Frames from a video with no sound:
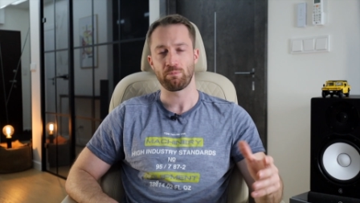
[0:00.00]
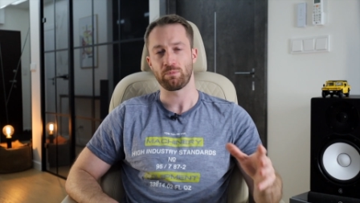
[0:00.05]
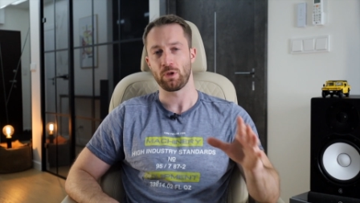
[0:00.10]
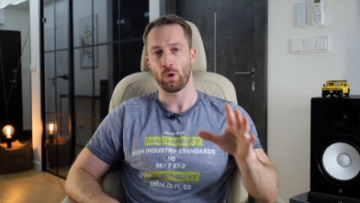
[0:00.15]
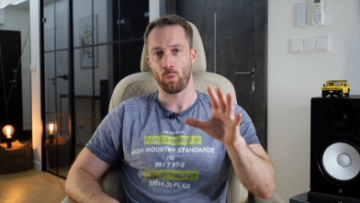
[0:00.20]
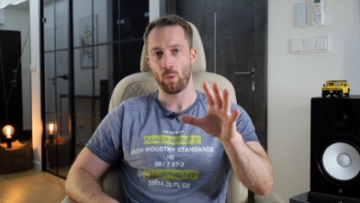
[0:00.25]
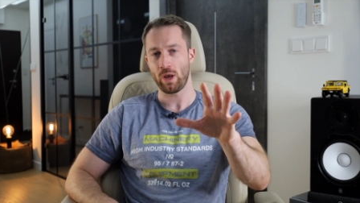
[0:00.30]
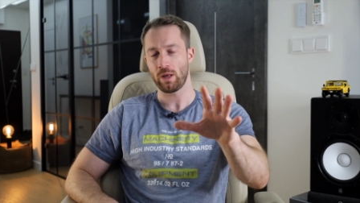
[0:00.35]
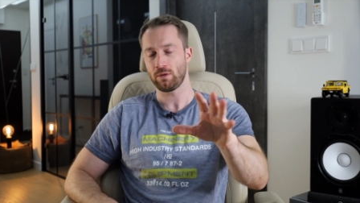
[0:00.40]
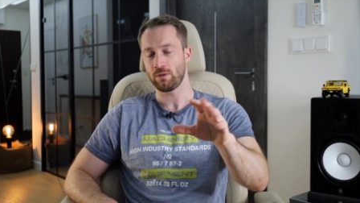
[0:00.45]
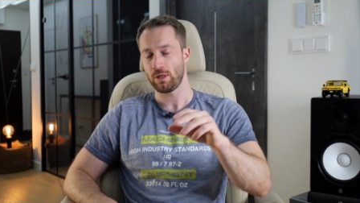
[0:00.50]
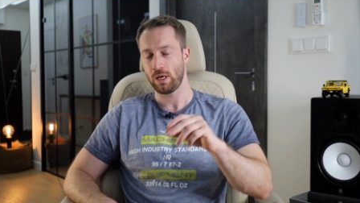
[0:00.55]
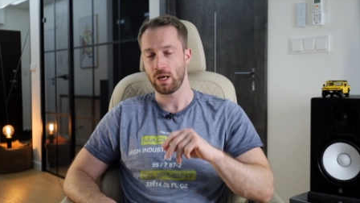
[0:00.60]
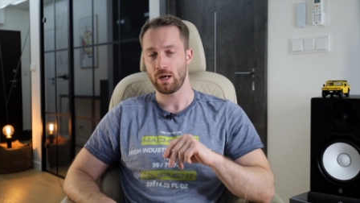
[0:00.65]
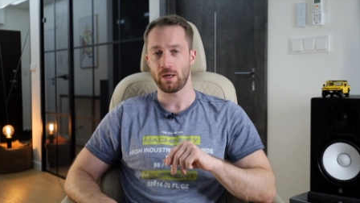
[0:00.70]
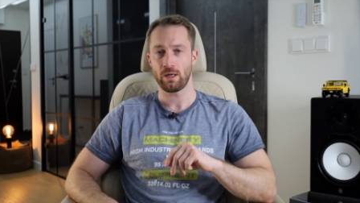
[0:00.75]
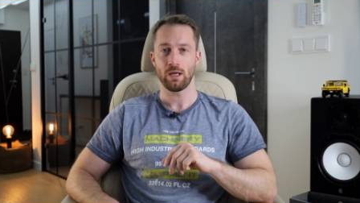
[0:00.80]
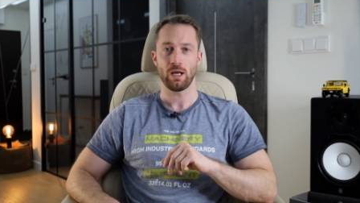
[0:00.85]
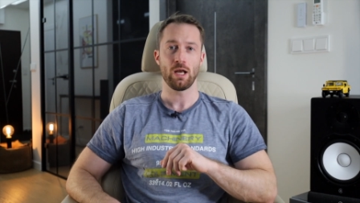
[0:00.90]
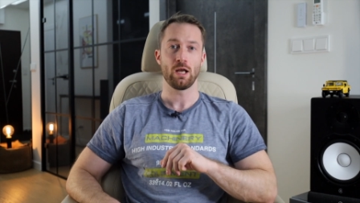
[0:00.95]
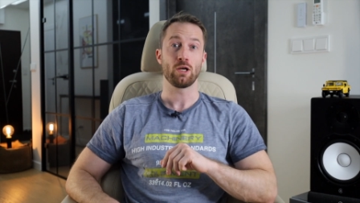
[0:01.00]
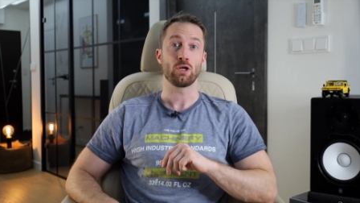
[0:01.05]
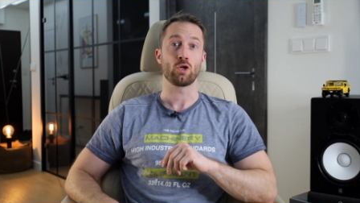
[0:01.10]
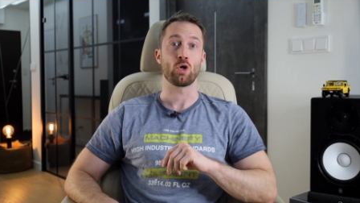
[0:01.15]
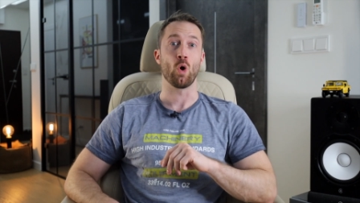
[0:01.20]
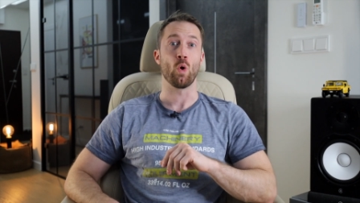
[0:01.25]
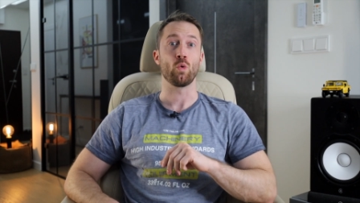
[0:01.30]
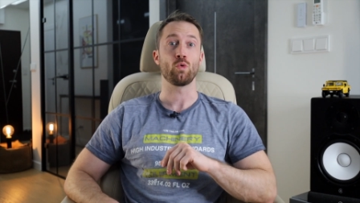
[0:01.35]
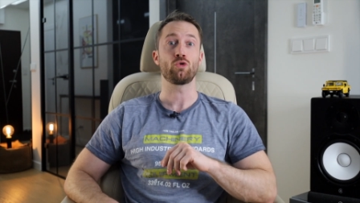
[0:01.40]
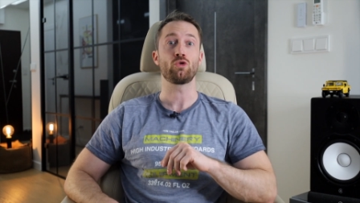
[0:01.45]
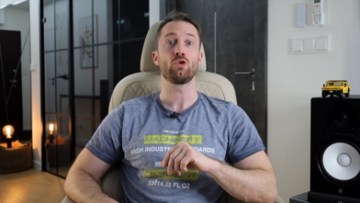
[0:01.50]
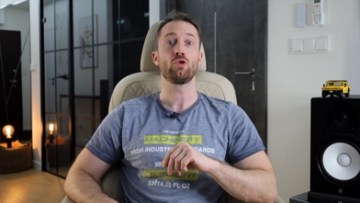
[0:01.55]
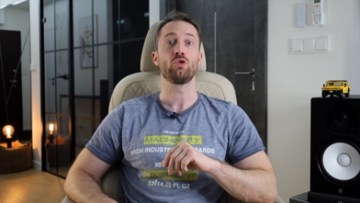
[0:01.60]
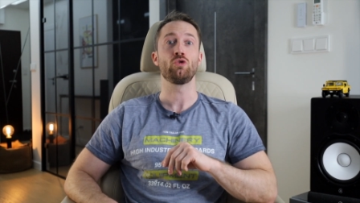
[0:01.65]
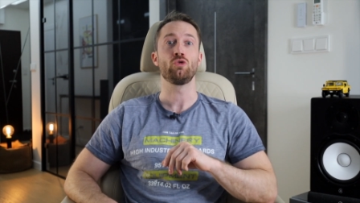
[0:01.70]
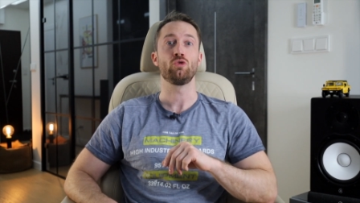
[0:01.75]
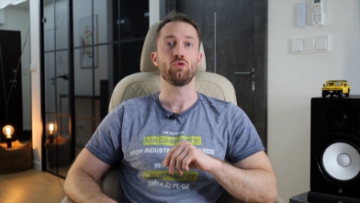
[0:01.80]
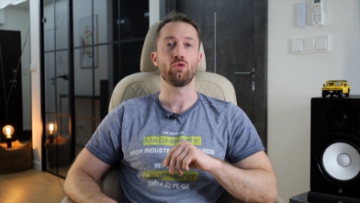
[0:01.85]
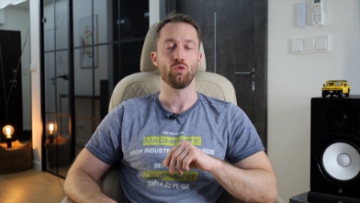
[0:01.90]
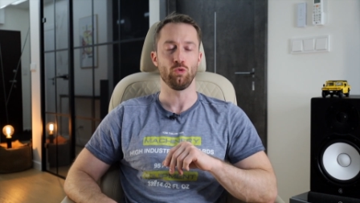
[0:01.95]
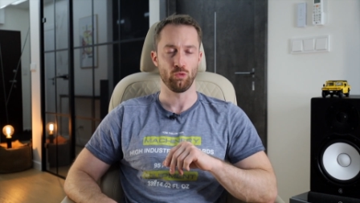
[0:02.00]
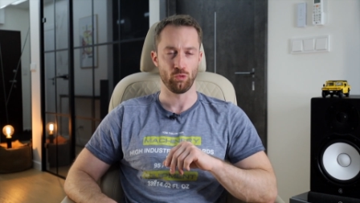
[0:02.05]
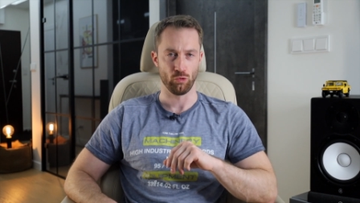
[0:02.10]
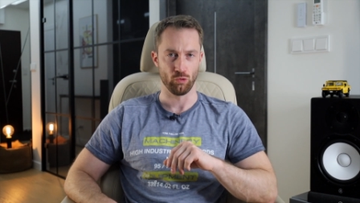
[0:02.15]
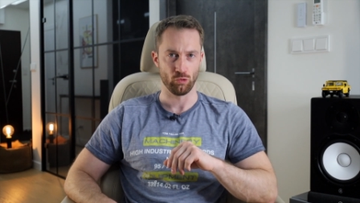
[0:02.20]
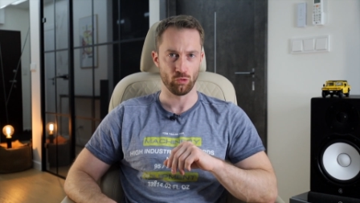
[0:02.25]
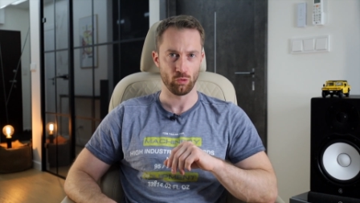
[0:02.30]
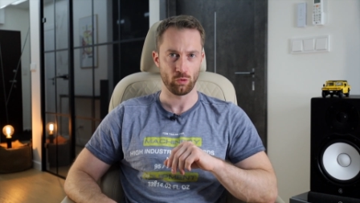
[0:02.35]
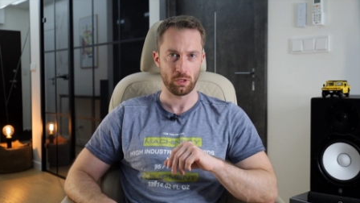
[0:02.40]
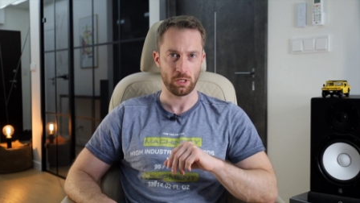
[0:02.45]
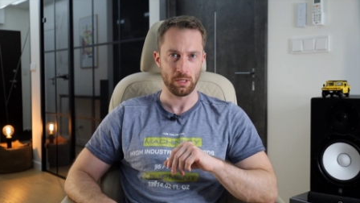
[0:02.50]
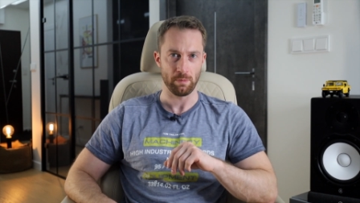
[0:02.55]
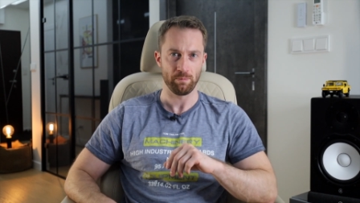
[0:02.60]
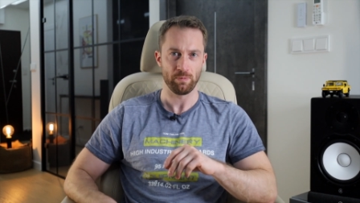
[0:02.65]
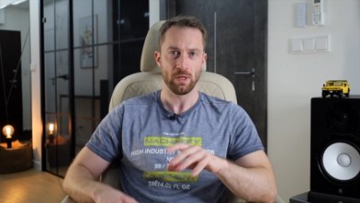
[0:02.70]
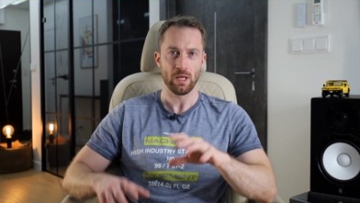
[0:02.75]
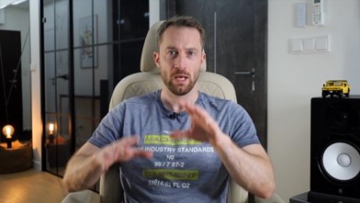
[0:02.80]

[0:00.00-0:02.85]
The win here goes to Suzuki.